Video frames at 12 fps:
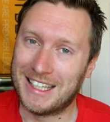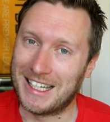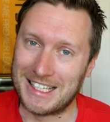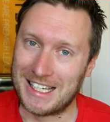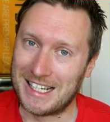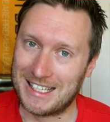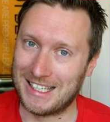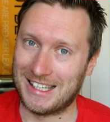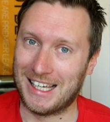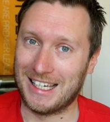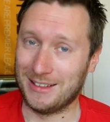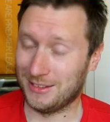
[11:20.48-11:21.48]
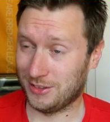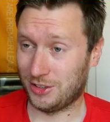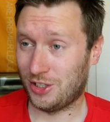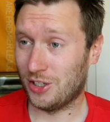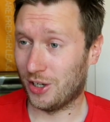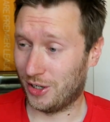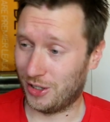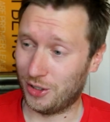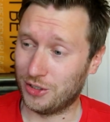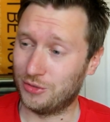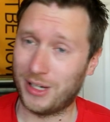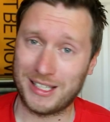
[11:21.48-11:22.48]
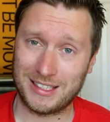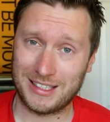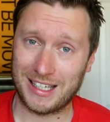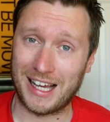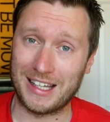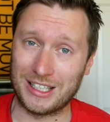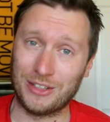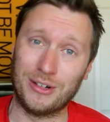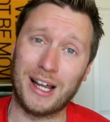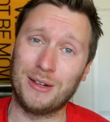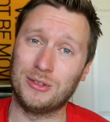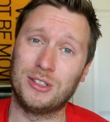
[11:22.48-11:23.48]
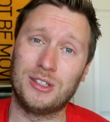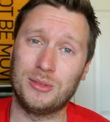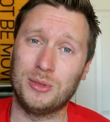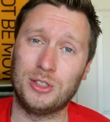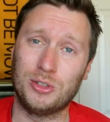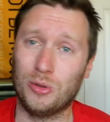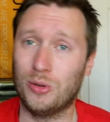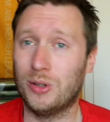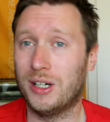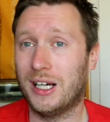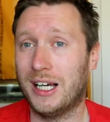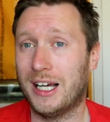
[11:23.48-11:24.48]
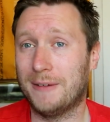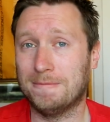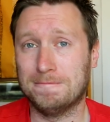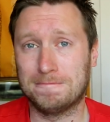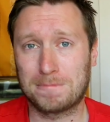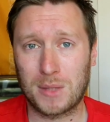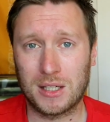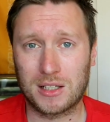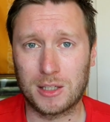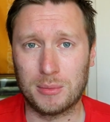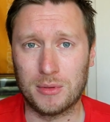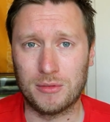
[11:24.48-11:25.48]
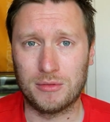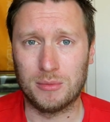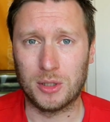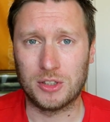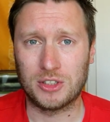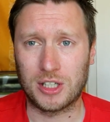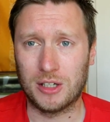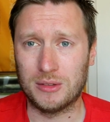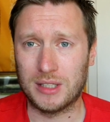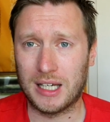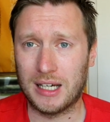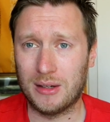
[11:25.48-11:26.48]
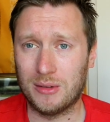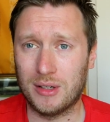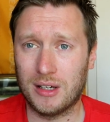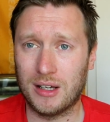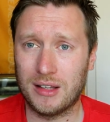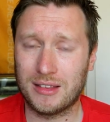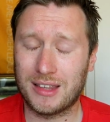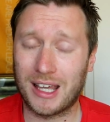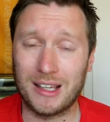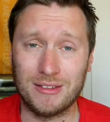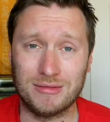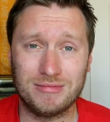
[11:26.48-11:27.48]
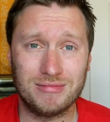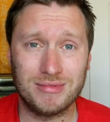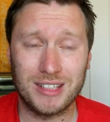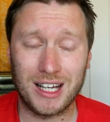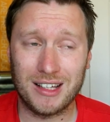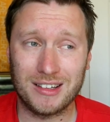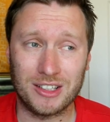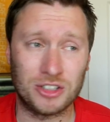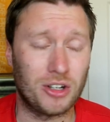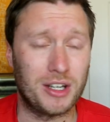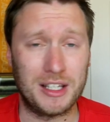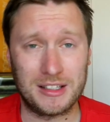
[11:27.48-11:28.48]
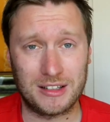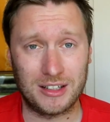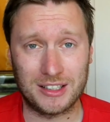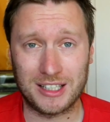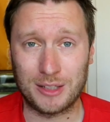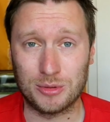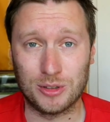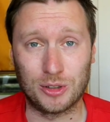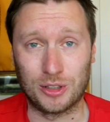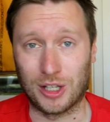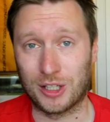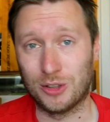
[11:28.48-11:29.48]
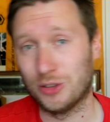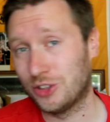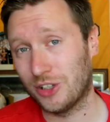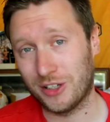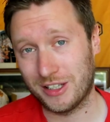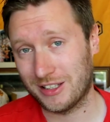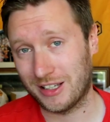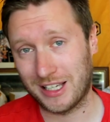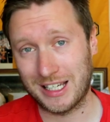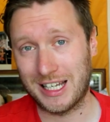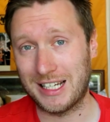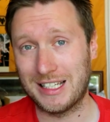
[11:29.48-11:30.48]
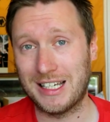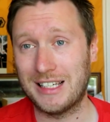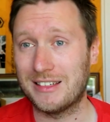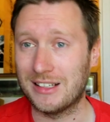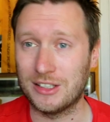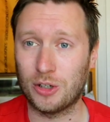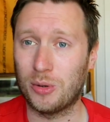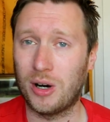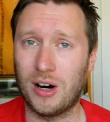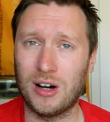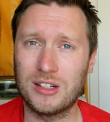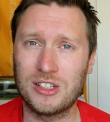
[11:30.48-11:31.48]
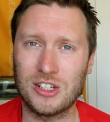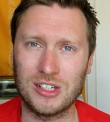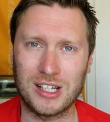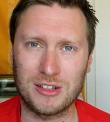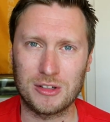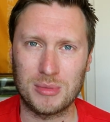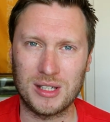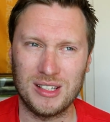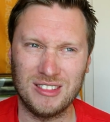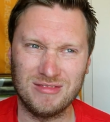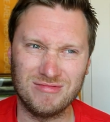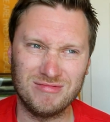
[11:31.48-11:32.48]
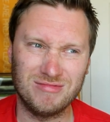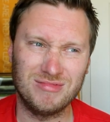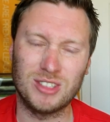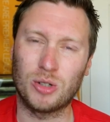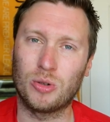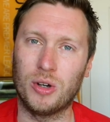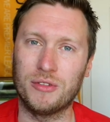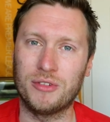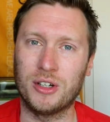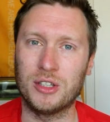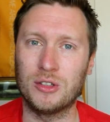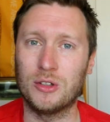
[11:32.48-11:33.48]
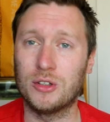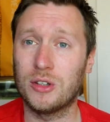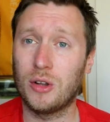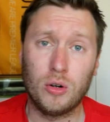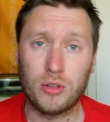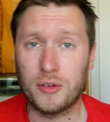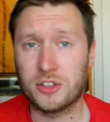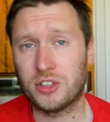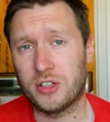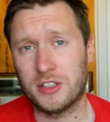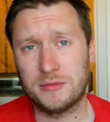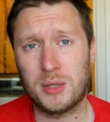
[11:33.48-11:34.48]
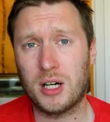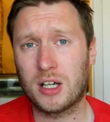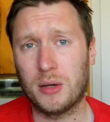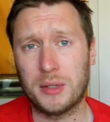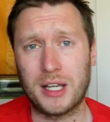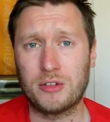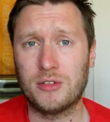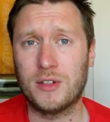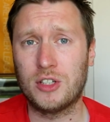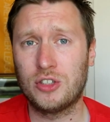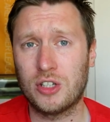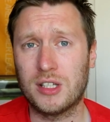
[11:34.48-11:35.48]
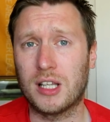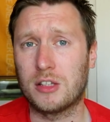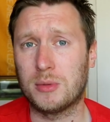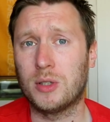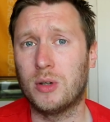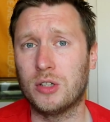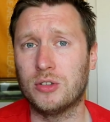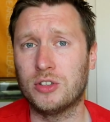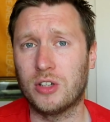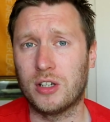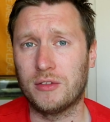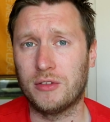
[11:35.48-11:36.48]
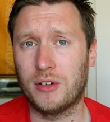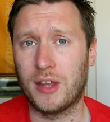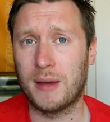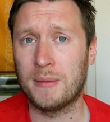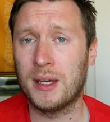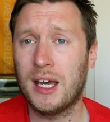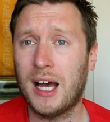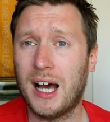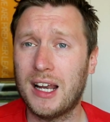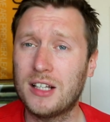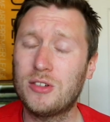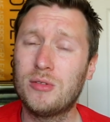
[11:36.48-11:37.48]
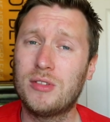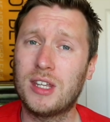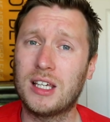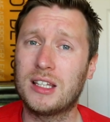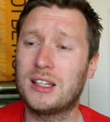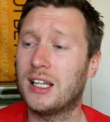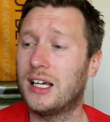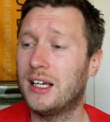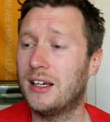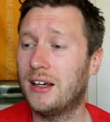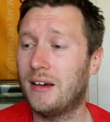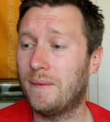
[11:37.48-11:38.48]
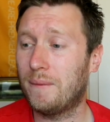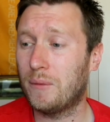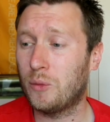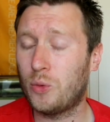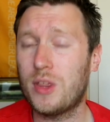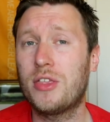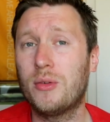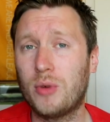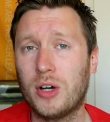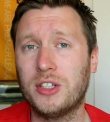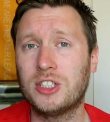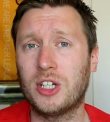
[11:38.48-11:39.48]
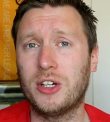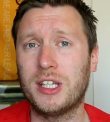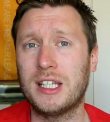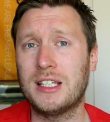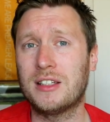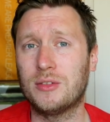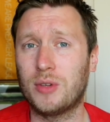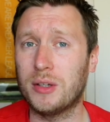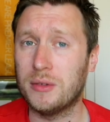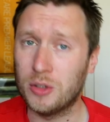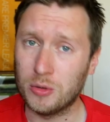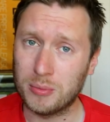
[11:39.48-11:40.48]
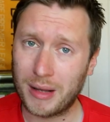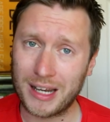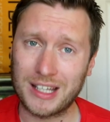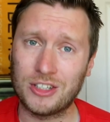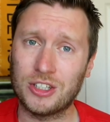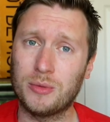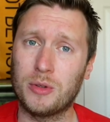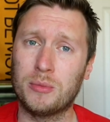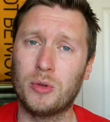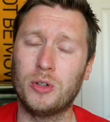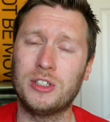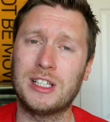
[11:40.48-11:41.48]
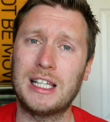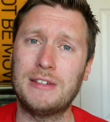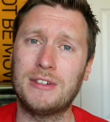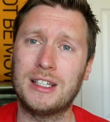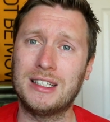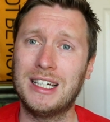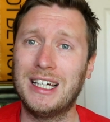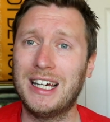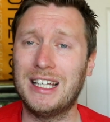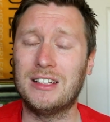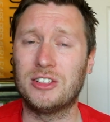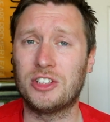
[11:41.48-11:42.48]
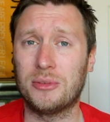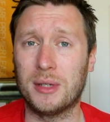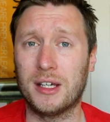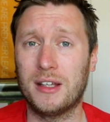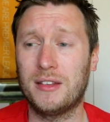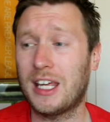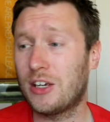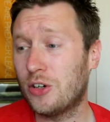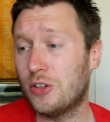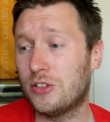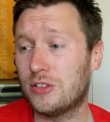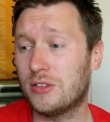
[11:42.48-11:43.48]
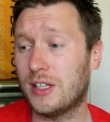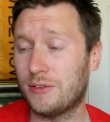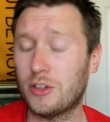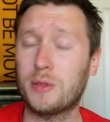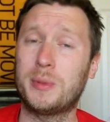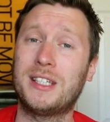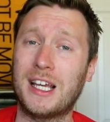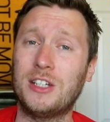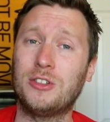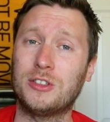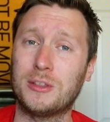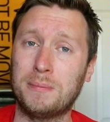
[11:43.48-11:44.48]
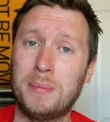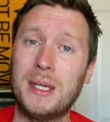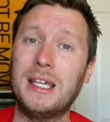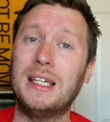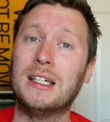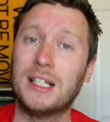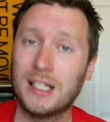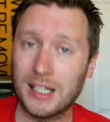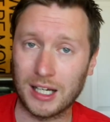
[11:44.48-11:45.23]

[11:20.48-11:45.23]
they didn't, did they? Unrest at the ground we saw a couple of months ago now. The signings that I said looked like good signings, like Hernandez and Joe Hart, turned out to be not quite very good. Although the signing of Marko Arnautovic turned out to be quite a good signing for them. And I do think that with the right signings and the right new manager, with Moyes leaving in the summer, they've got the potential to be